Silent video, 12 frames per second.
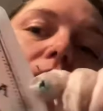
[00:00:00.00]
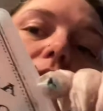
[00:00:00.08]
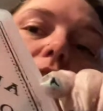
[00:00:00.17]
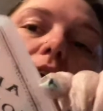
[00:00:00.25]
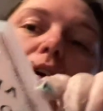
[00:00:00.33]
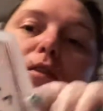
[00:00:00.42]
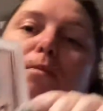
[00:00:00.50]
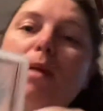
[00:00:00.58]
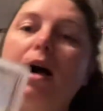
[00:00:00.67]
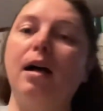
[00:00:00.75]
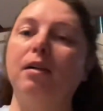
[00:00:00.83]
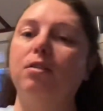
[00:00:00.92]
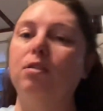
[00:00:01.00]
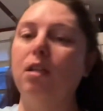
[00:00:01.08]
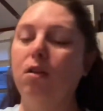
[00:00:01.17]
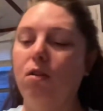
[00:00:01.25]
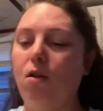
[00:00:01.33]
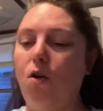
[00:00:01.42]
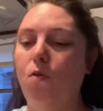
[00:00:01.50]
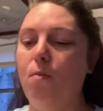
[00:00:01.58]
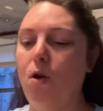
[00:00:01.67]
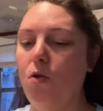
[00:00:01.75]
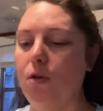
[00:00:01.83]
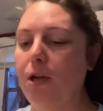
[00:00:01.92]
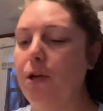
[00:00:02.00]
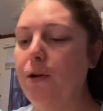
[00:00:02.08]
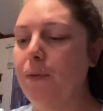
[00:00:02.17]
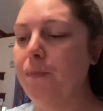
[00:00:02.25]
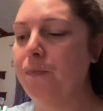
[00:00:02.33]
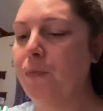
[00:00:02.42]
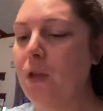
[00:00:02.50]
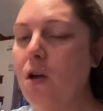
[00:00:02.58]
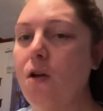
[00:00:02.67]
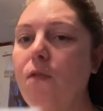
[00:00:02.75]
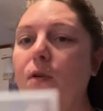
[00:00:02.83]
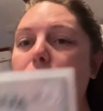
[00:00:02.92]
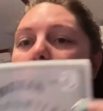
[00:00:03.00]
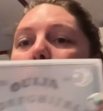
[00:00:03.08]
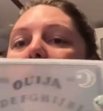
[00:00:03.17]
of my silicone mold here for my ouija